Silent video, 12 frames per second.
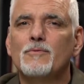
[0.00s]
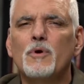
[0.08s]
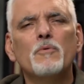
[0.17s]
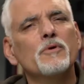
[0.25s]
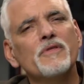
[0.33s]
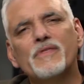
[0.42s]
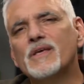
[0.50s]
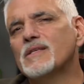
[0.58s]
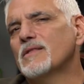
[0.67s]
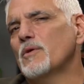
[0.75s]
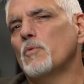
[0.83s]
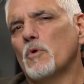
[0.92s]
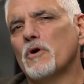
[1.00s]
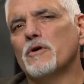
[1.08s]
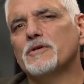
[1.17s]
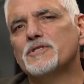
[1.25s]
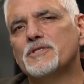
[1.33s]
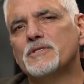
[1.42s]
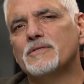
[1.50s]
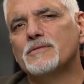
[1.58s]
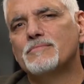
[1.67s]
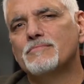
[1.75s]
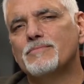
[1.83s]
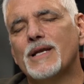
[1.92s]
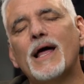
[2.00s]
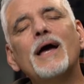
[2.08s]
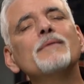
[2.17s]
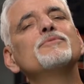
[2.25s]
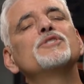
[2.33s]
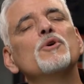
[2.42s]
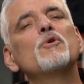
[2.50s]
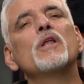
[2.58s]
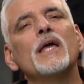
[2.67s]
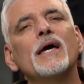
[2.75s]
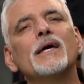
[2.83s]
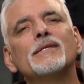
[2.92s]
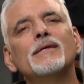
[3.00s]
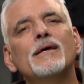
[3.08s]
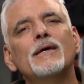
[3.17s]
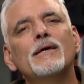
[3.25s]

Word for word: We want to think the worst. But I'm so glad